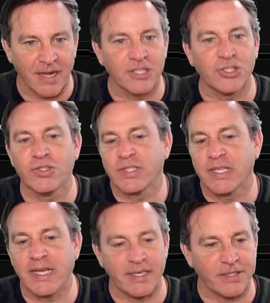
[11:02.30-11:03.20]
And I'm going to
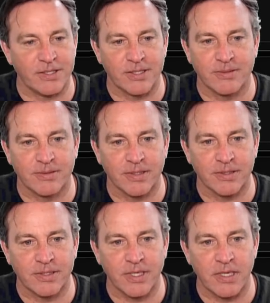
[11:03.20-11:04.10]
choose the latest.
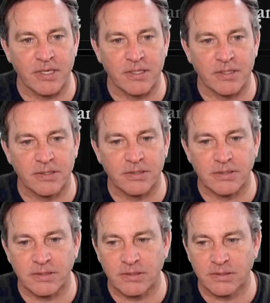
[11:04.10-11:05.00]
Dun, dun,
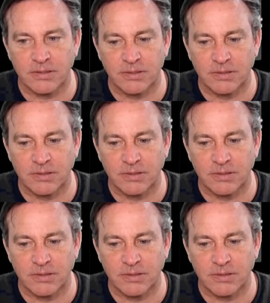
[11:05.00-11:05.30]
dun.